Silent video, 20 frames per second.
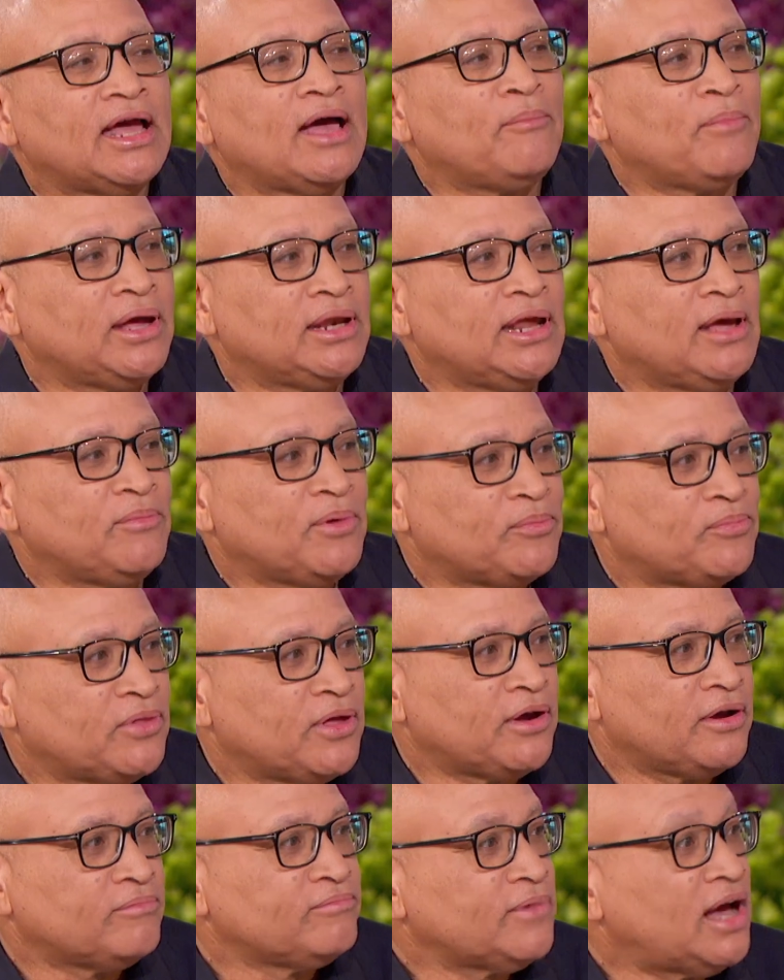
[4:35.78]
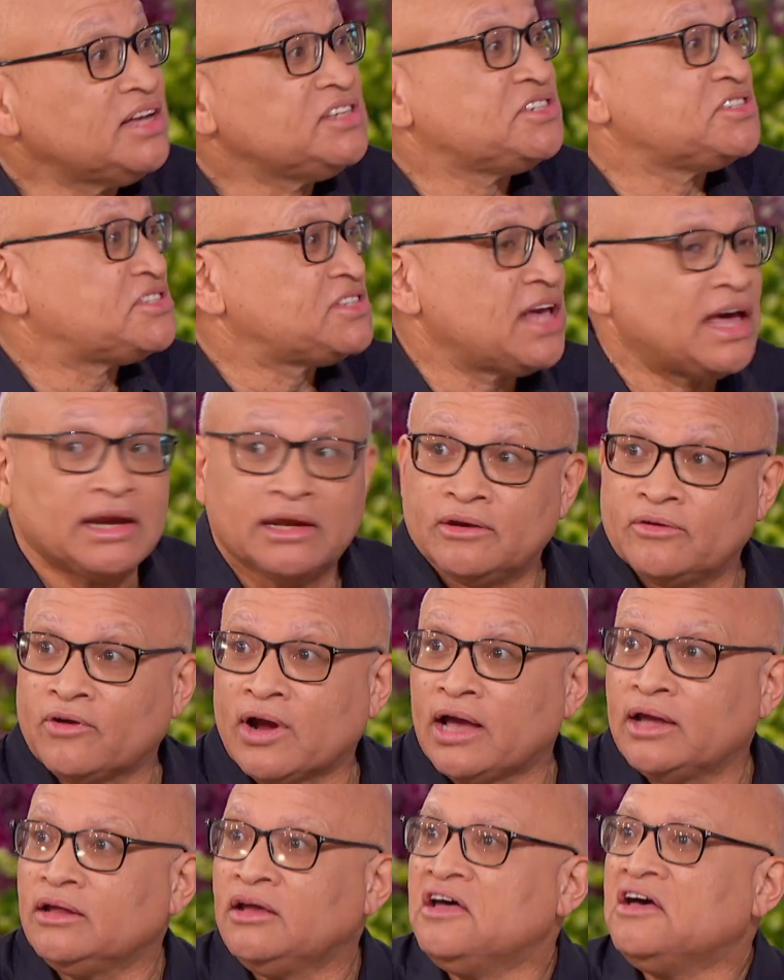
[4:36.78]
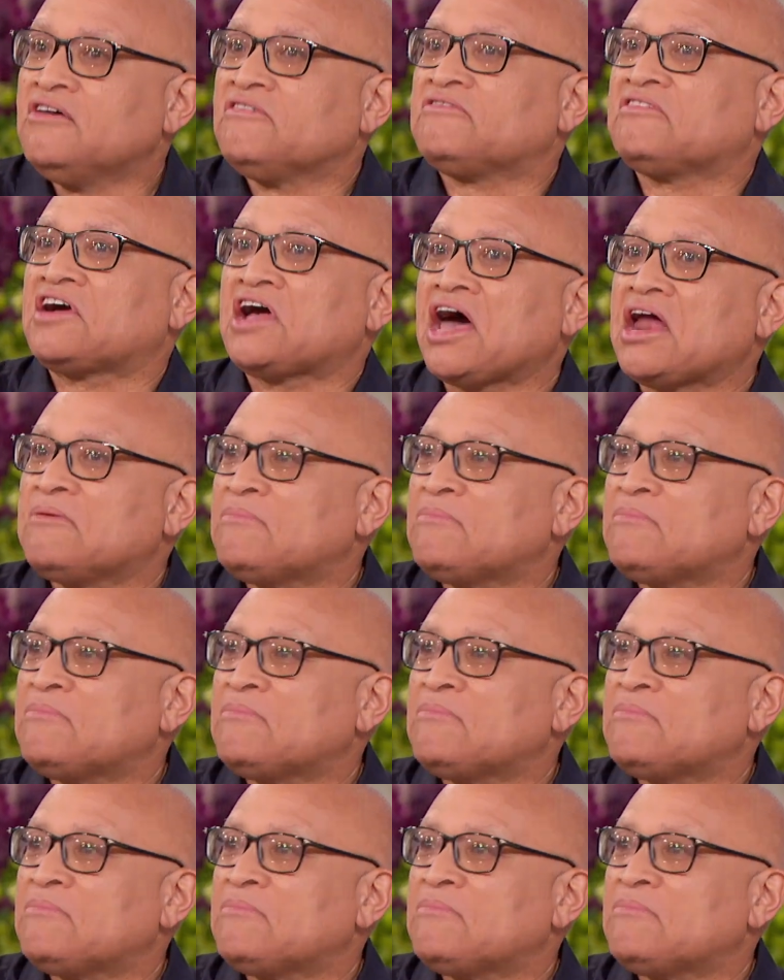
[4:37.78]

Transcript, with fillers: to have my name up there. Mm -hmm. I just said it, right? Forgot